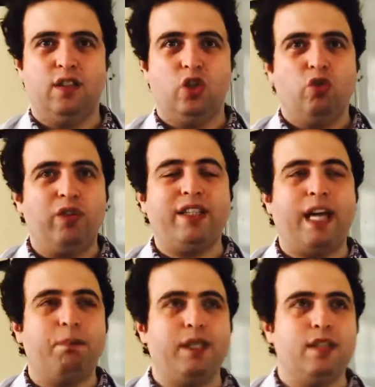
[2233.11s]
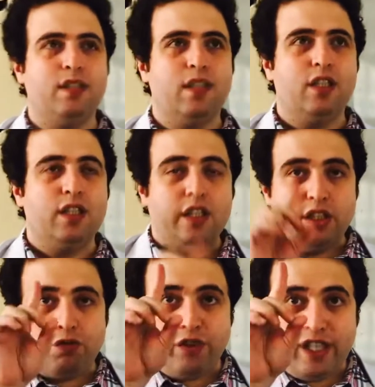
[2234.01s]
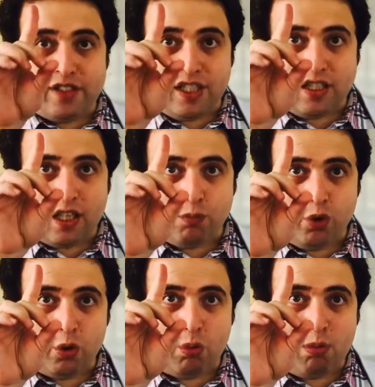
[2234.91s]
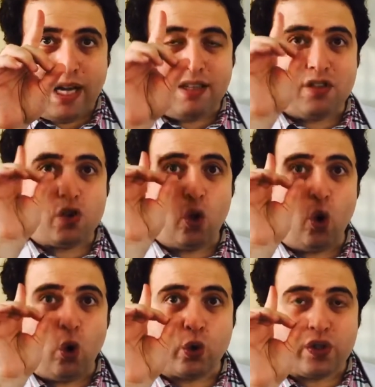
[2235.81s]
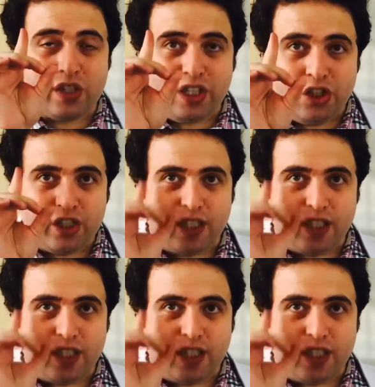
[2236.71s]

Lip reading: What happened? The first thing come to your mind is oxygen.